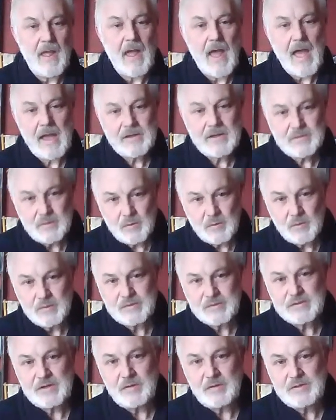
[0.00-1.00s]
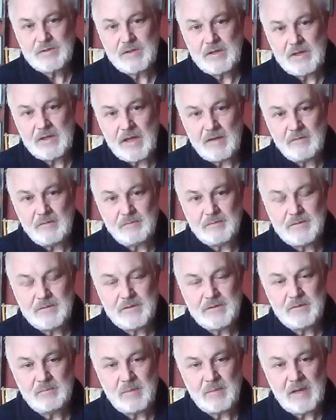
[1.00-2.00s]
and also to give
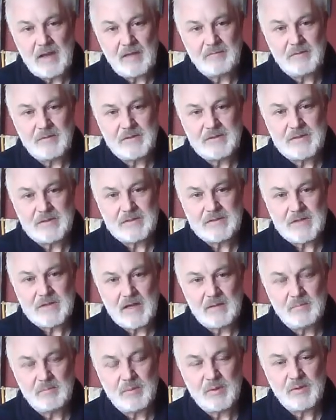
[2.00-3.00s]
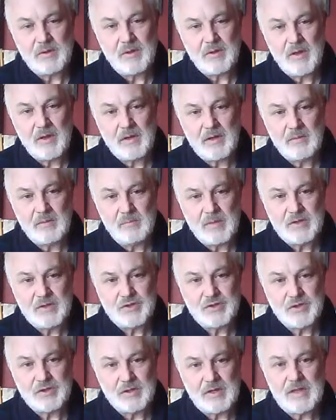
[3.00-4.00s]
to the beloved disciple a
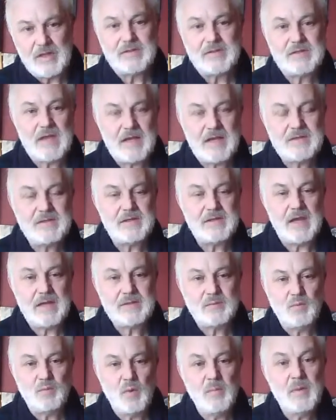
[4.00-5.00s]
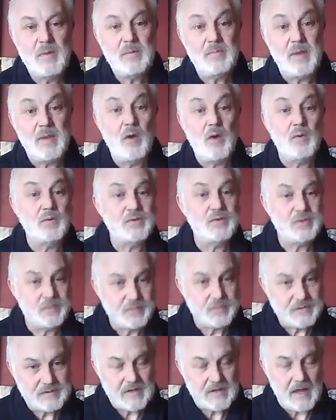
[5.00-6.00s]
commission. He says, yes, woman, behold your
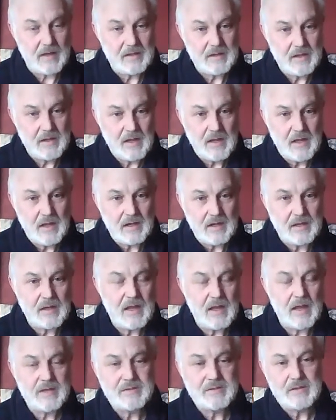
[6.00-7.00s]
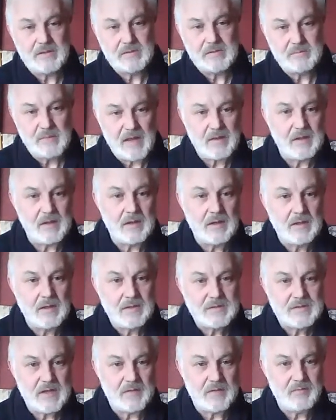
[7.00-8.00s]
son, indicating the
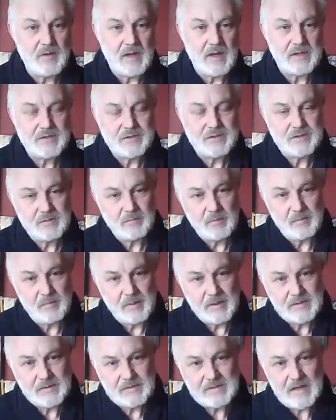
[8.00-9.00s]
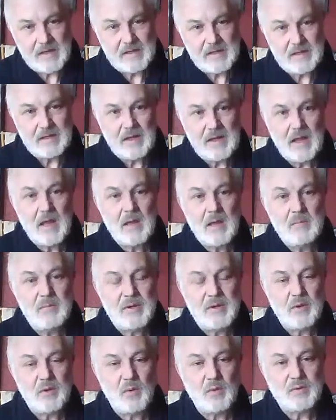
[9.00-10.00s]
mother-son relationship will be extended,
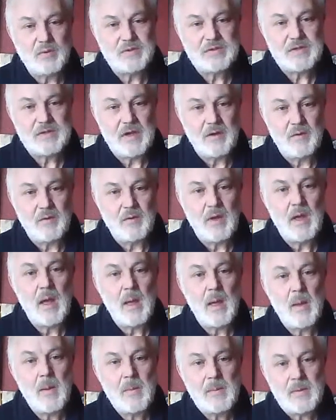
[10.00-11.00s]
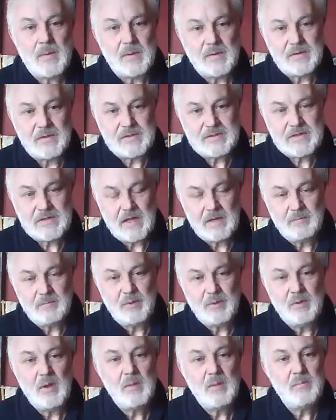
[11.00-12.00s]
but also to the
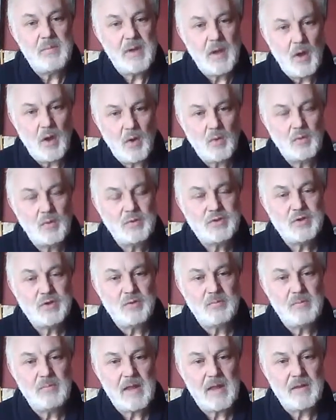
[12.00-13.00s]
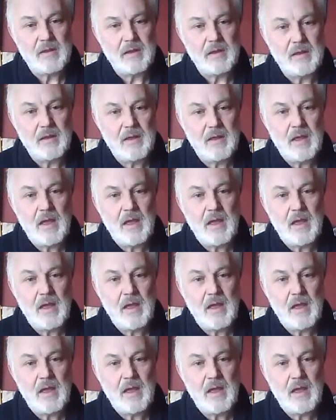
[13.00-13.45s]
disciple, behold your mother.